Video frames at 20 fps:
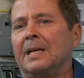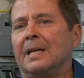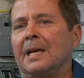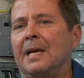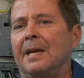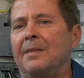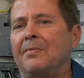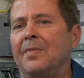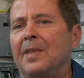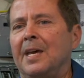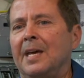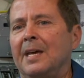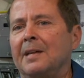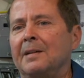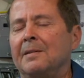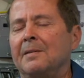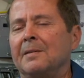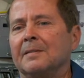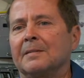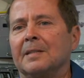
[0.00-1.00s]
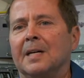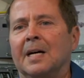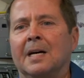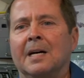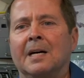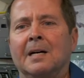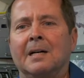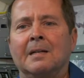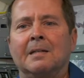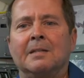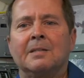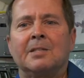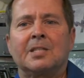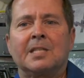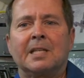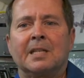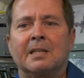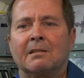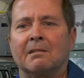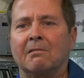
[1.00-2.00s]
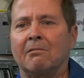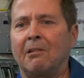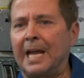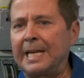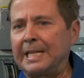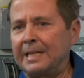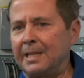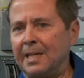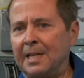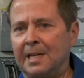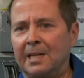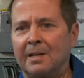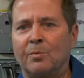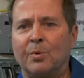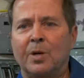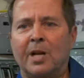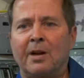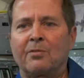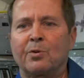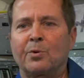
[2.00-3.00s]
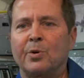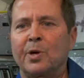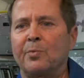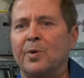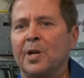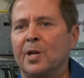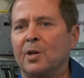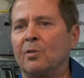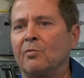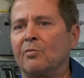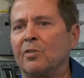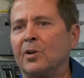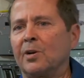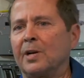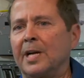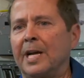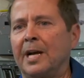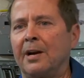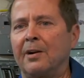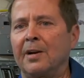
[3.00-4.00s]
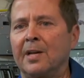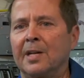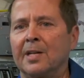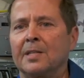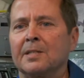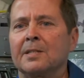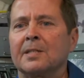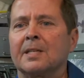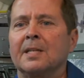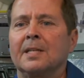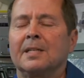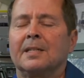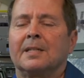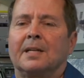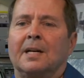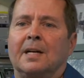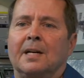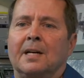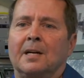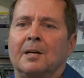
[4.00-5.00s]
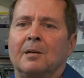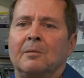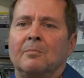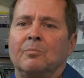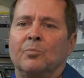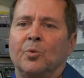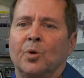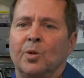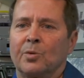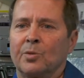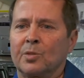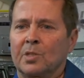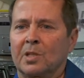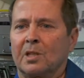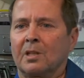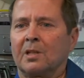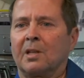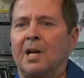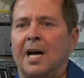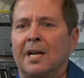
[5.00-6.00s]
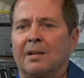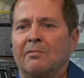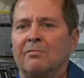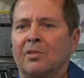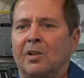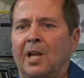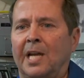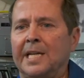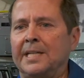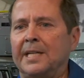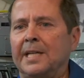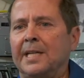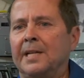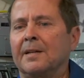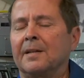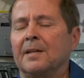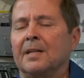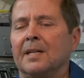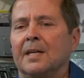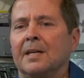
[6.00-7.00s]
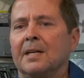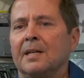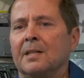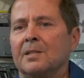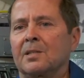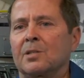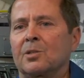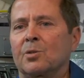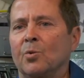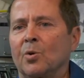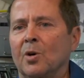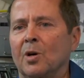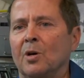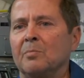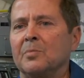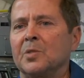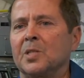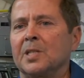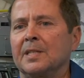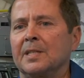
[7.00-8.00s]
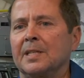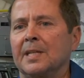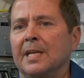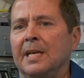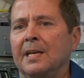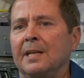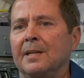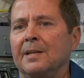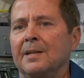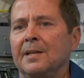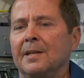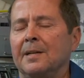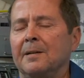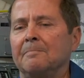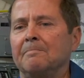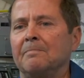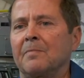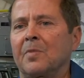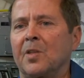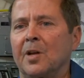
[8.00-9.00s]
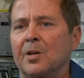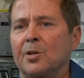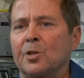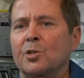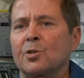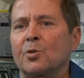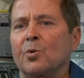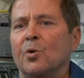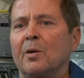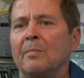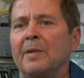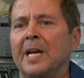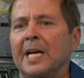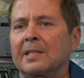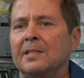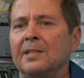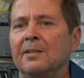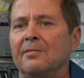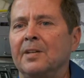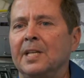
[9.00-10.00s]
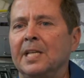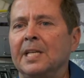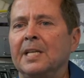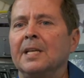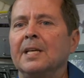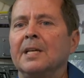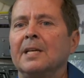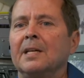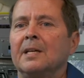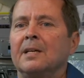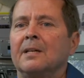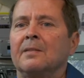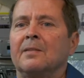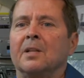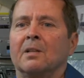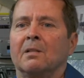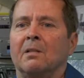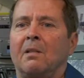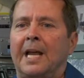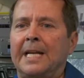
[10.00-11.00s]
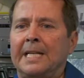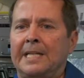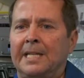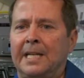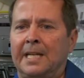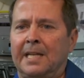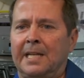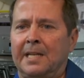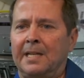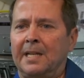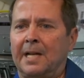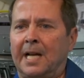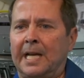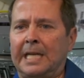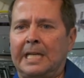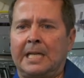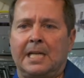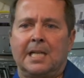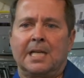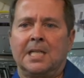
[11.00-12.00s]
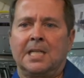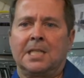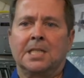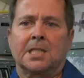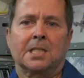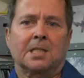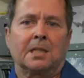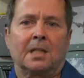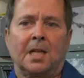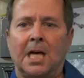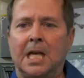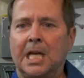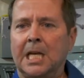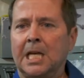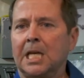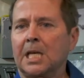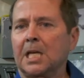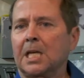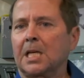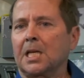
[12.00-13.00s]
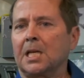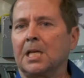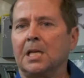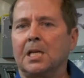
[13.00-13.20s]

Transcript: And then lightning, whenever we went over areas where there was a lot of lightning storms and thunderstorm activity, the lightning at night is like,